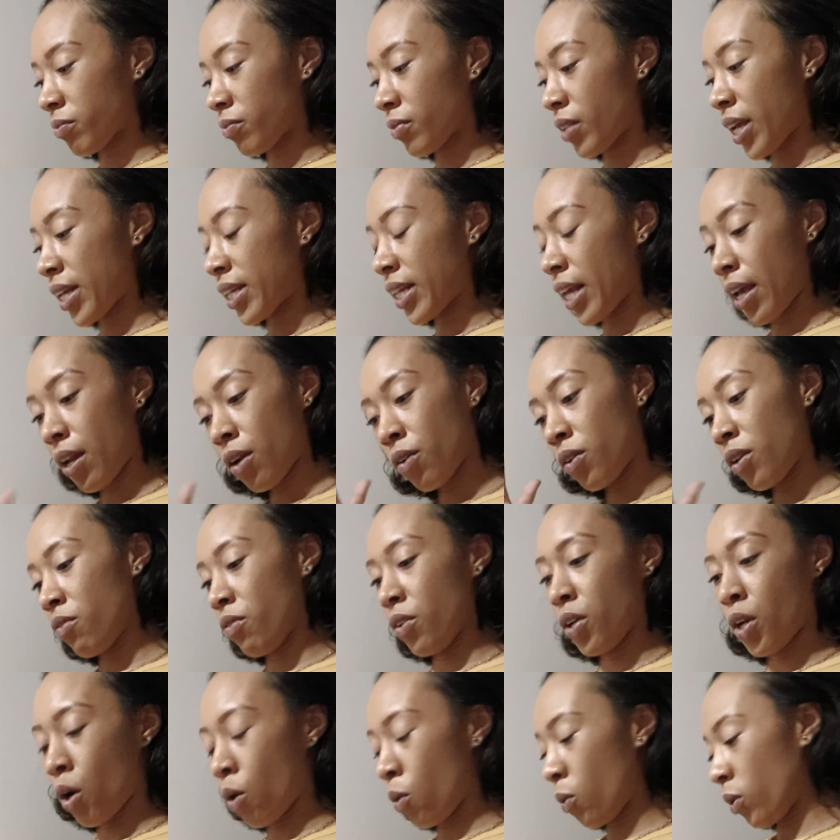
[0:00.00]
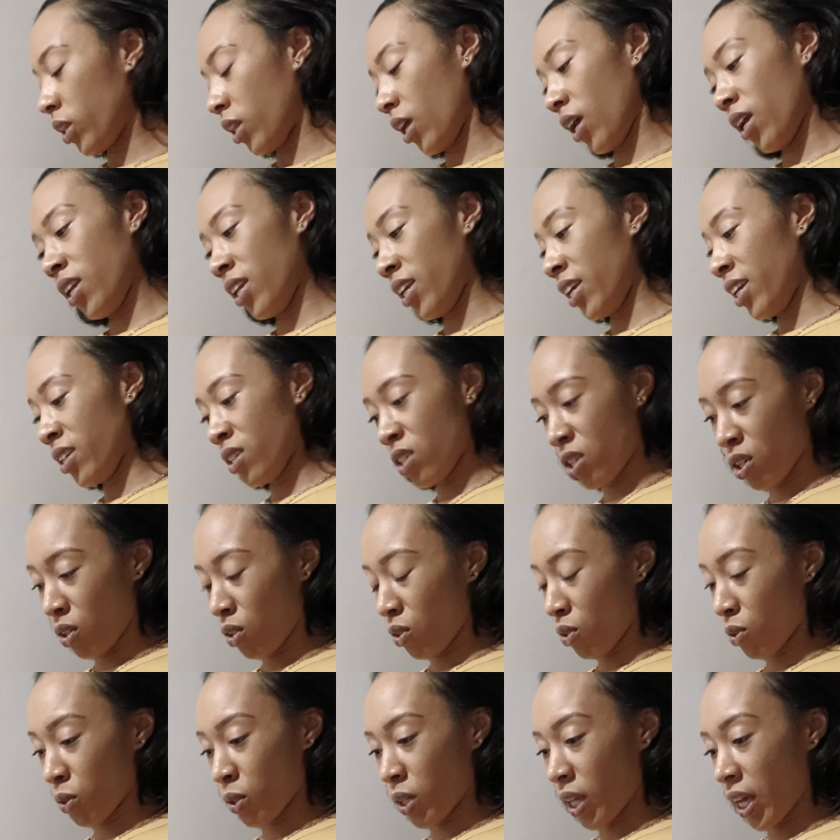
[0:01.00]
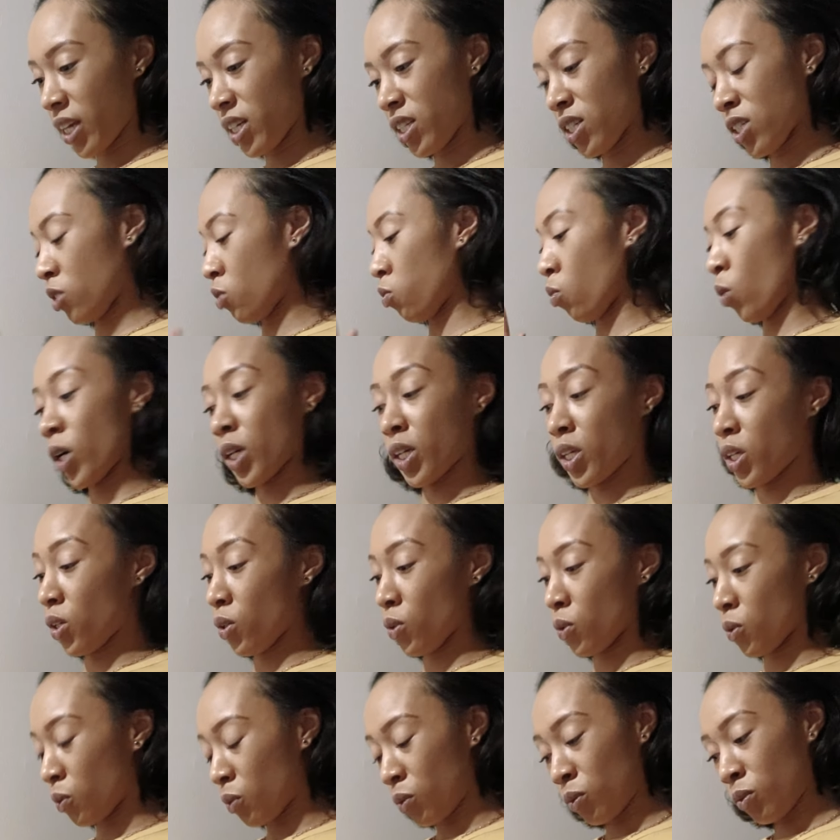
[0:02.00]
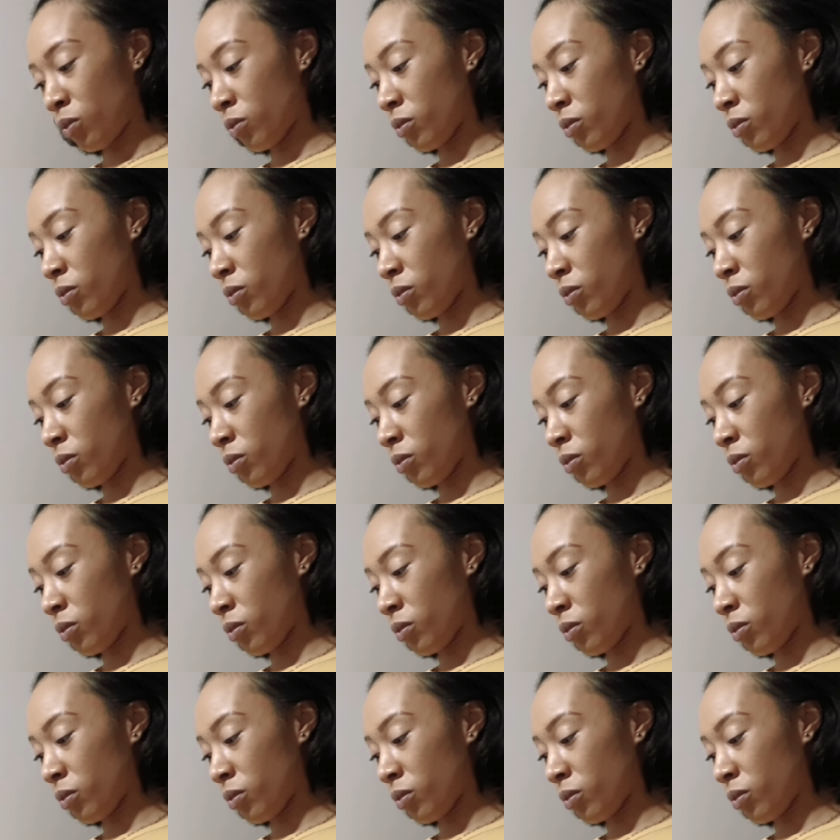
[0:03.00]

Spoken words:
Like they don't even know what they need to do. They just want you.